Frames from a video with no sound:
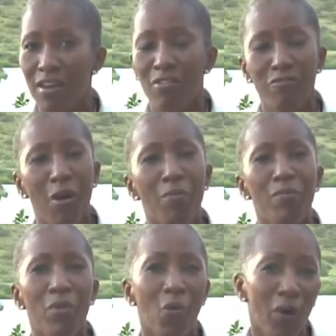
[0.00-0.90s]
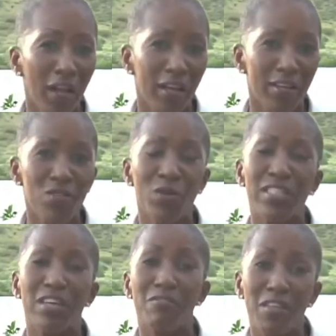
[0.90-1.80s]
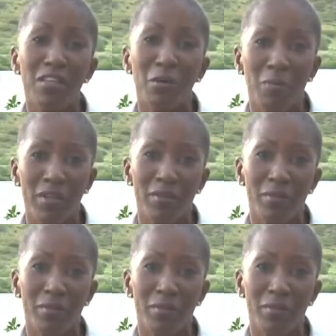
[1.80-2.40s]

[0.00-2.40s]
from Wellness with Davina B.